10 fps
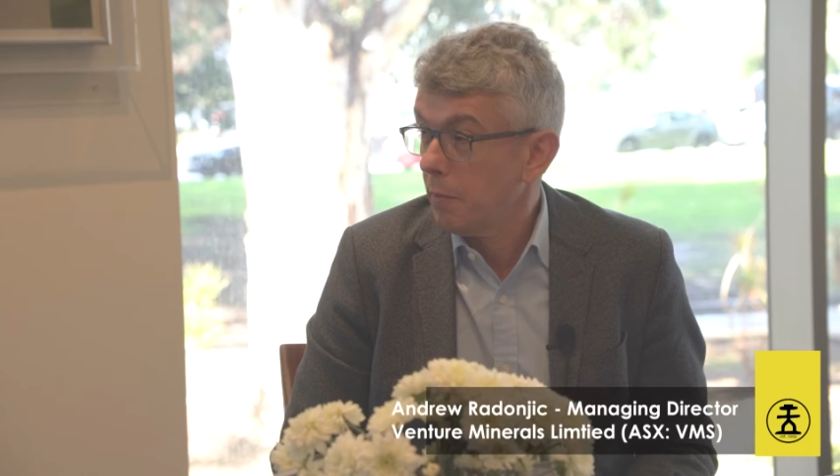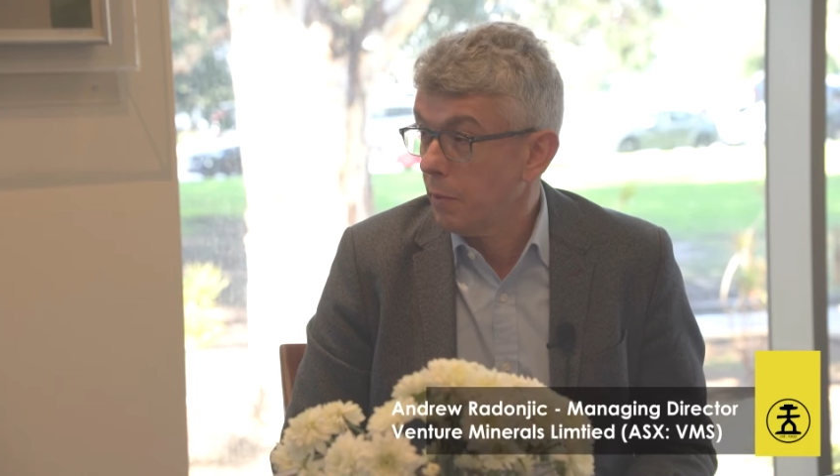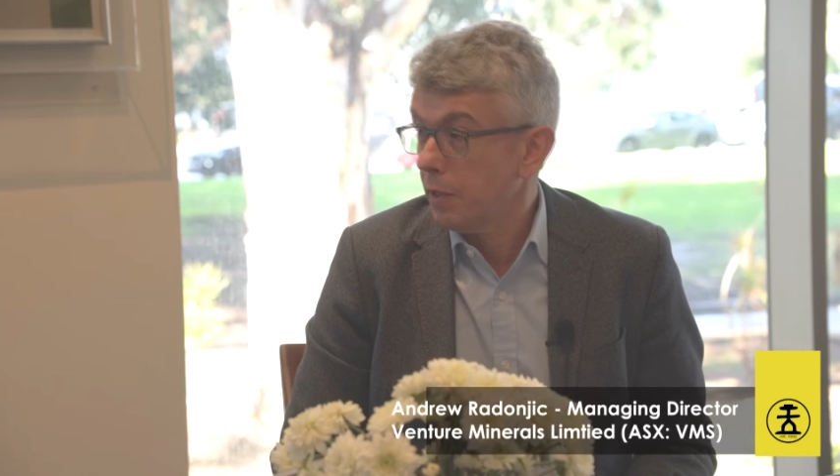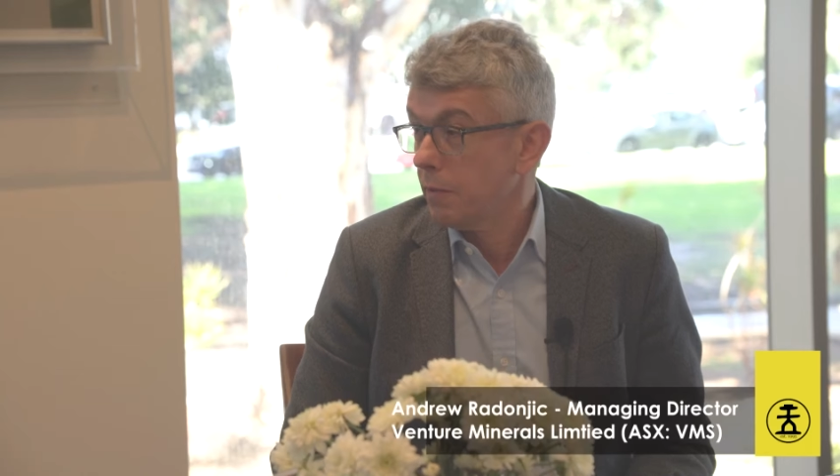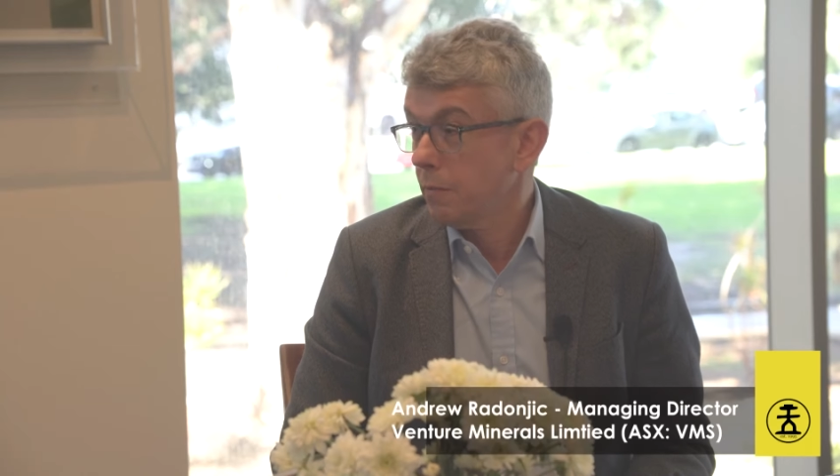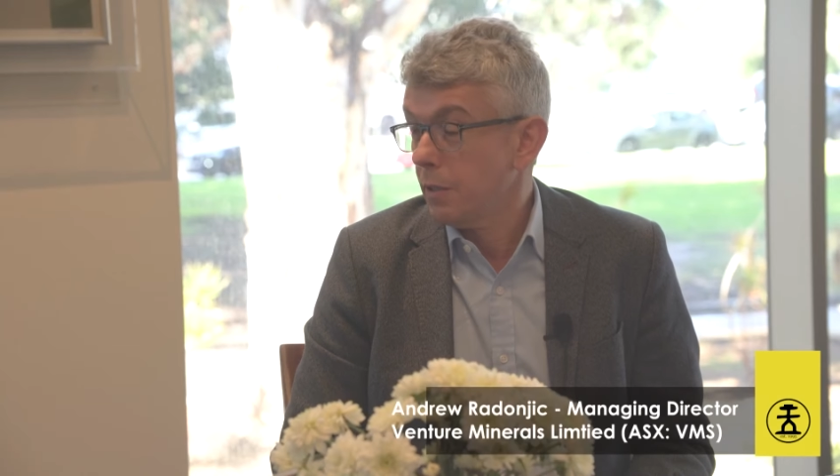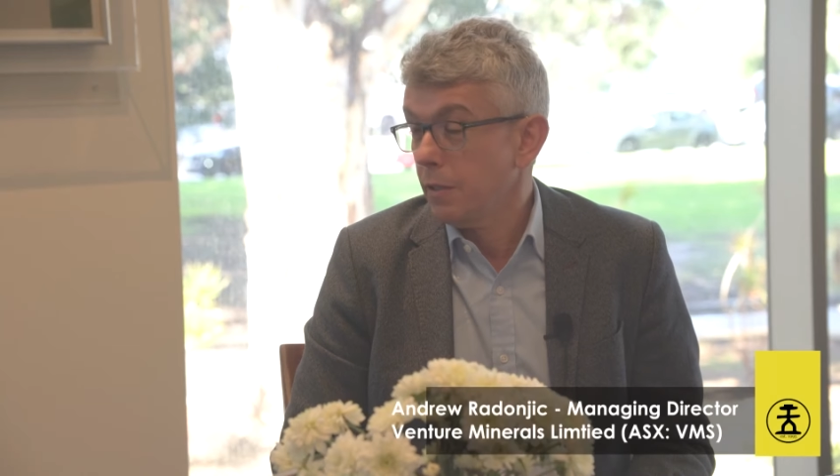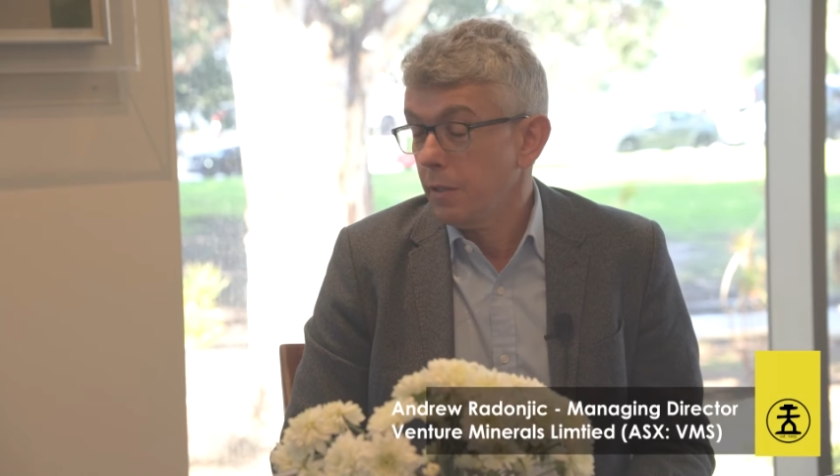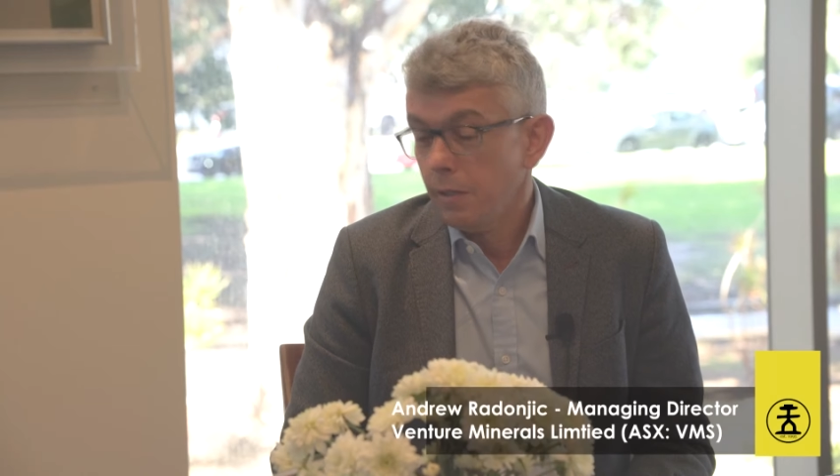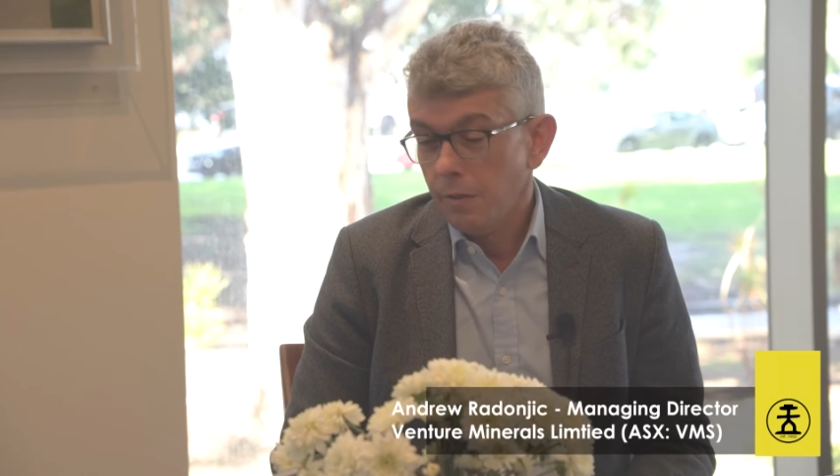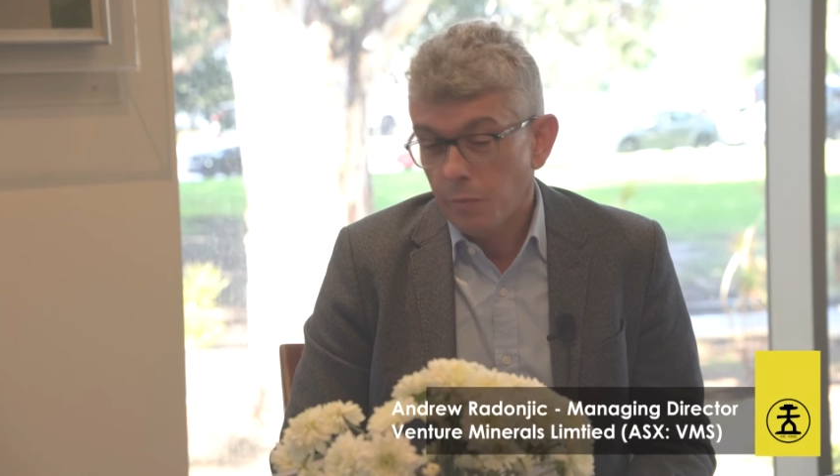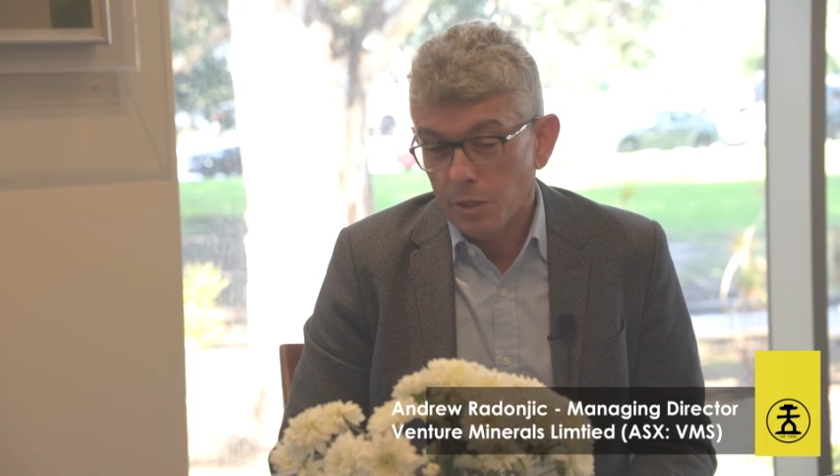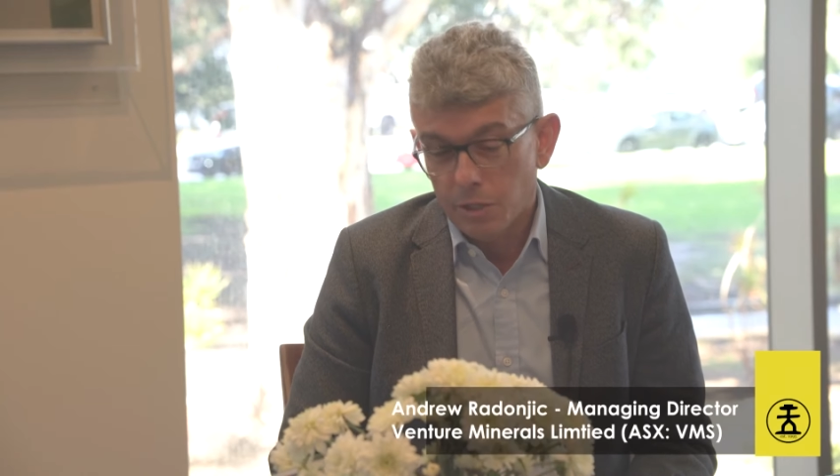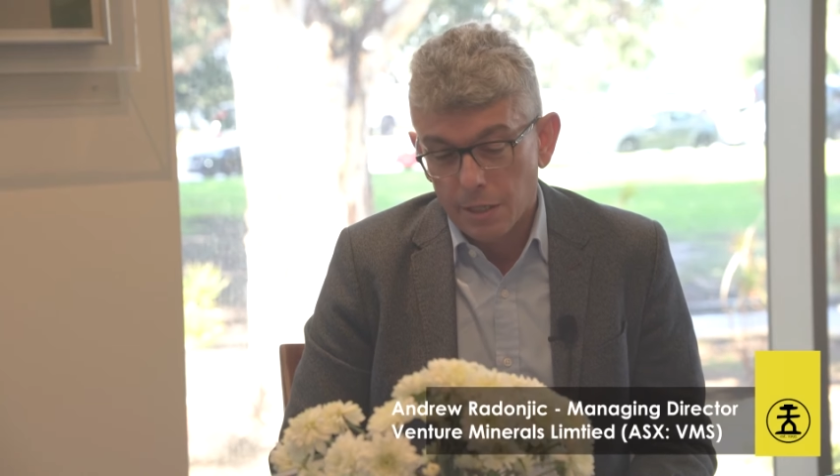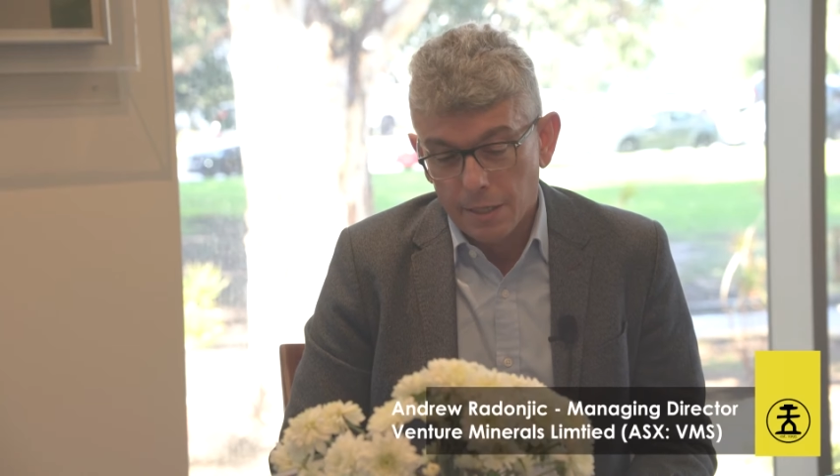but when he when he when
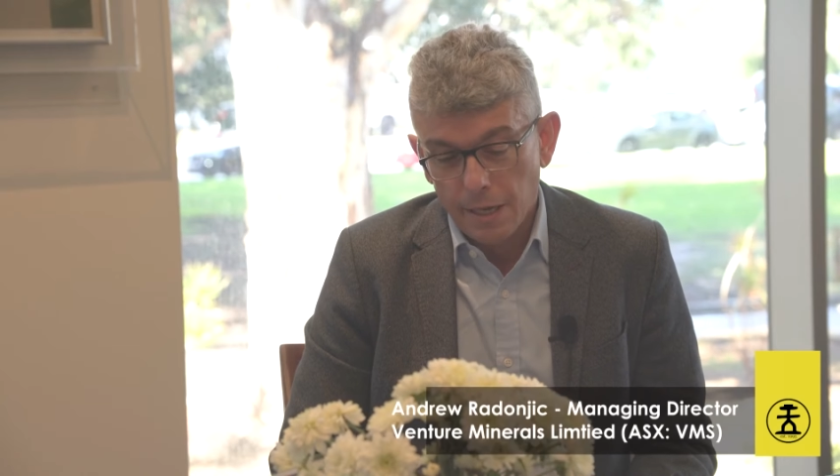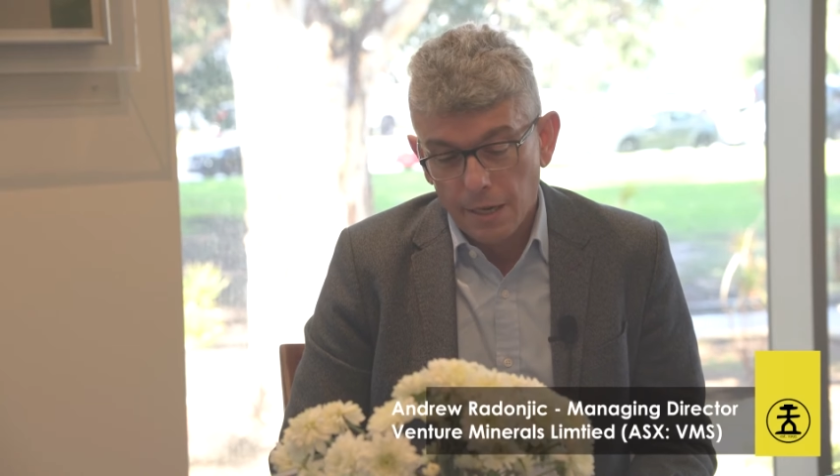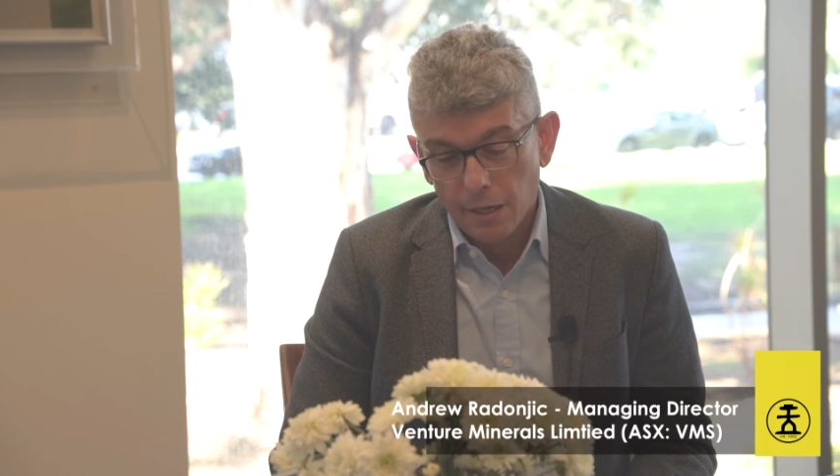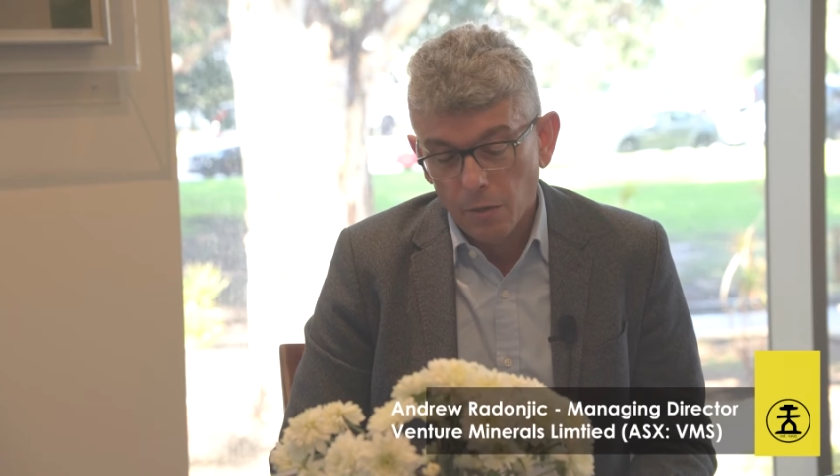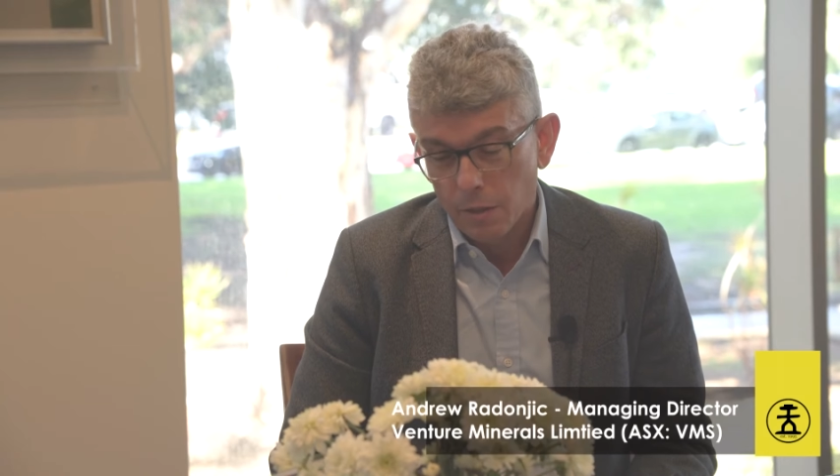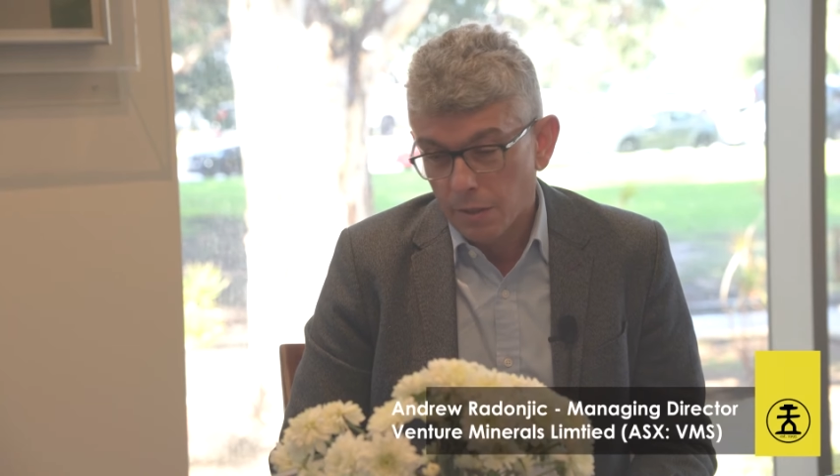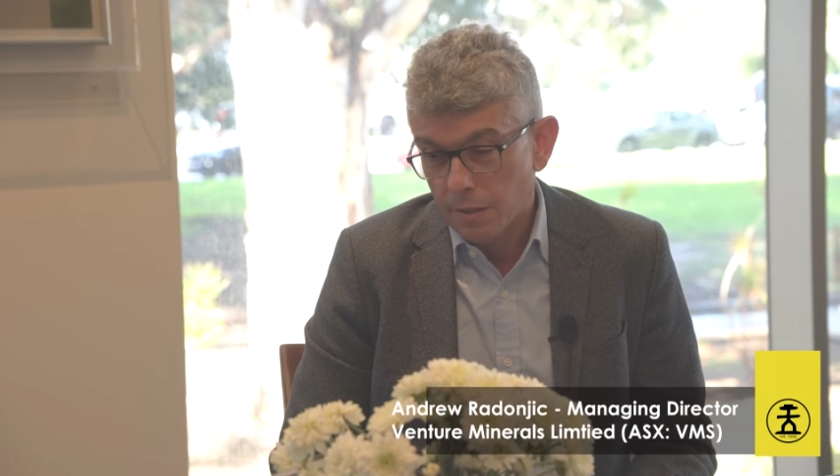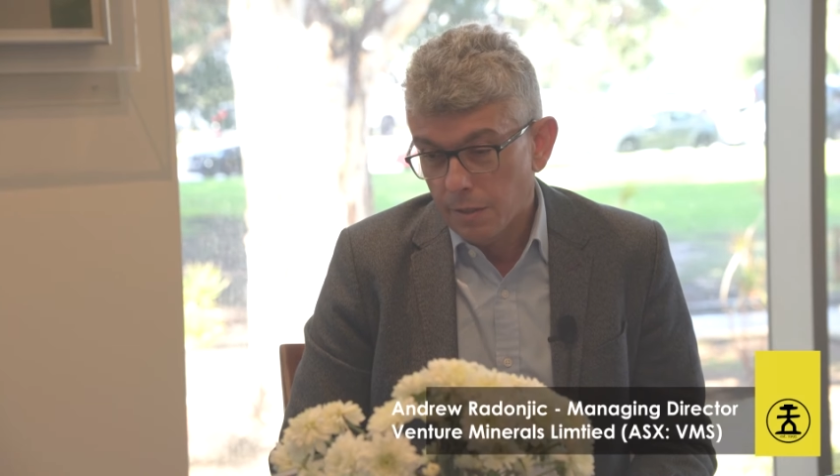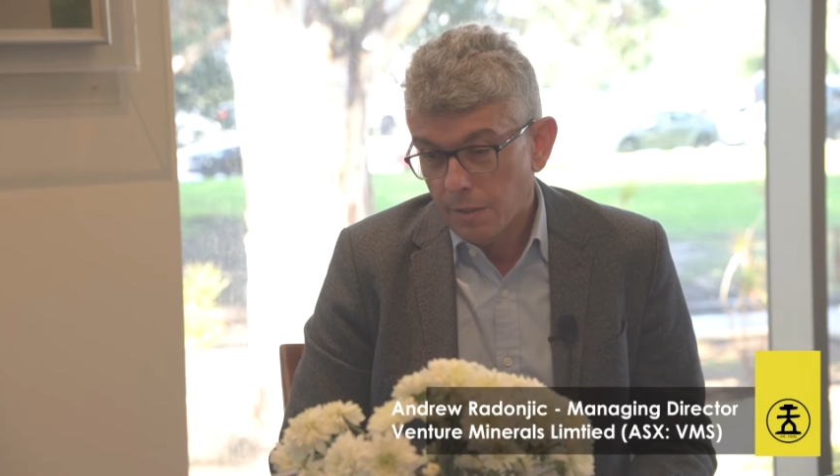you sit there and you look at